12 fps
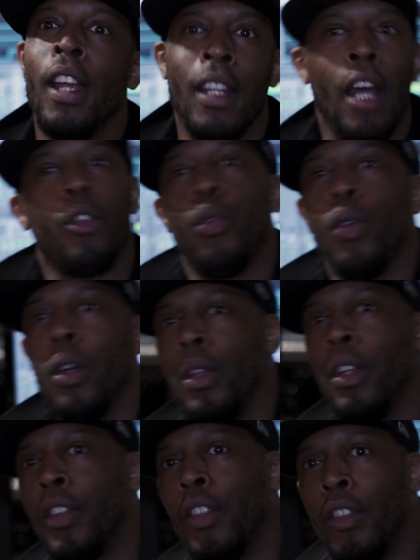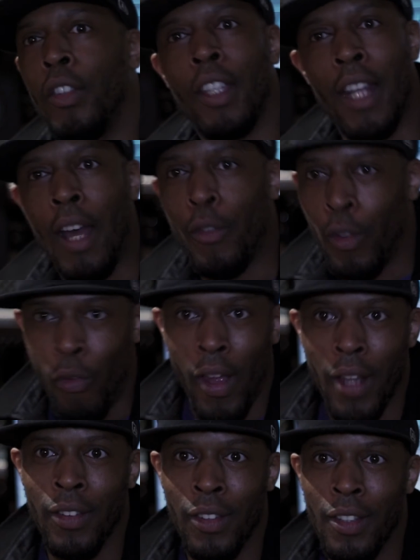That's realness, because you can have your
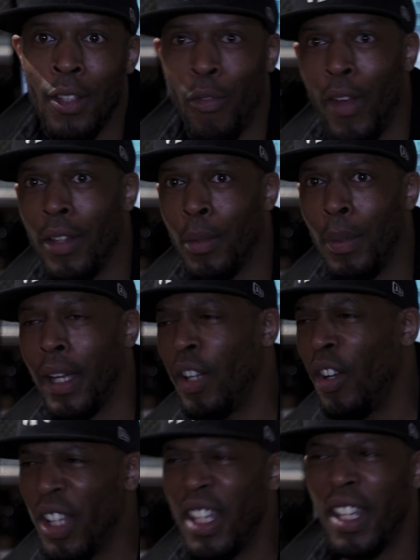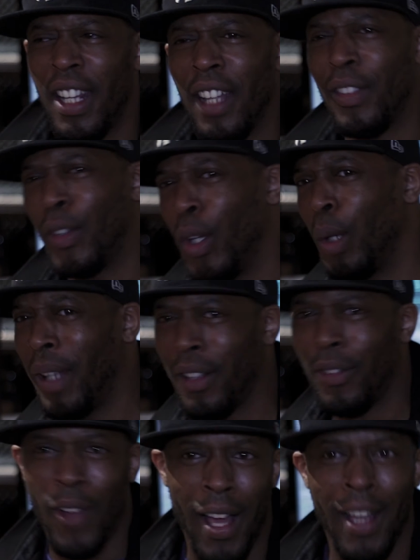friends, and your friends will be like, oh yeah, that's dope,
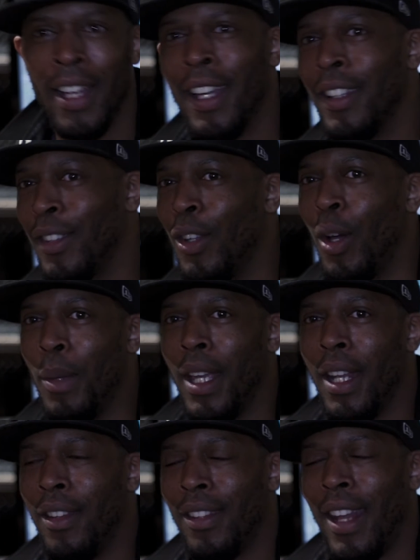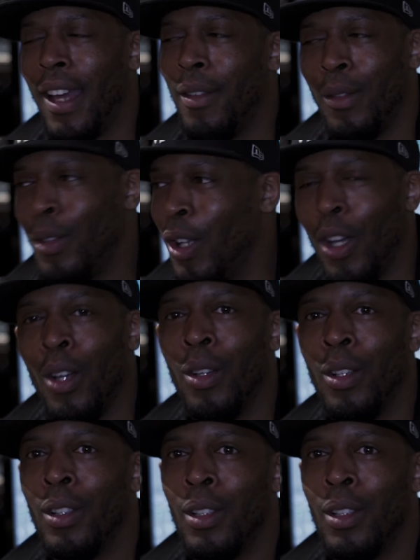that's that. Do you know what I mean? It's like, no.